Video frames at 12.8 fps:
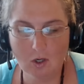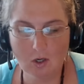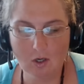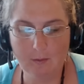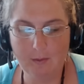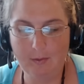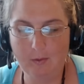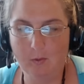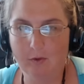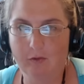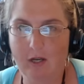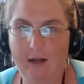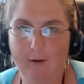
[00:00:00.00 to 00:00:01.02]
Maybe we've got
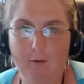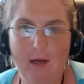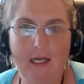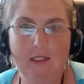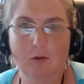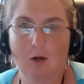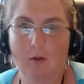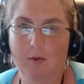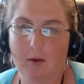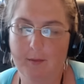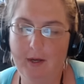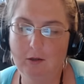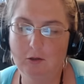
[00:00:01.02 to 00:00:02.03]
a raise or a
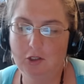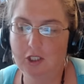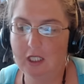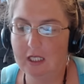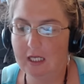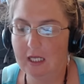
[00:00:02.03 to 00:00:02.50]
promotion,